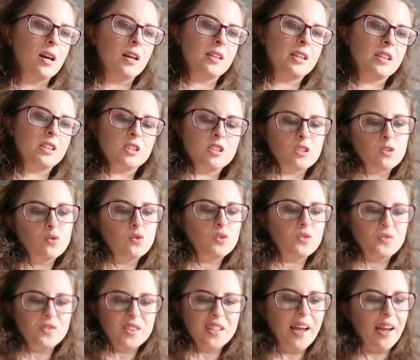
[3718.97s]
I think it's
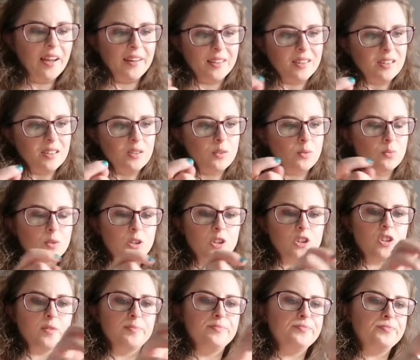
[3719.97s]
called VN,
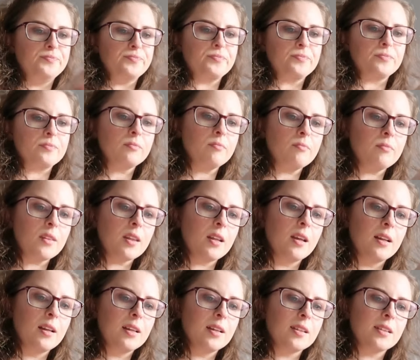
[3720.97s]
which
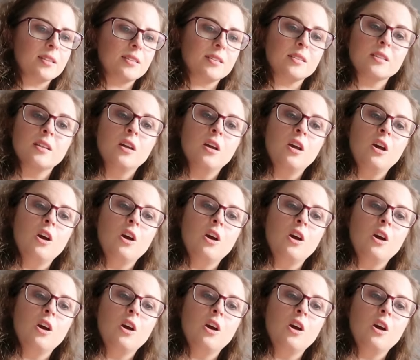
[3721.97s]
is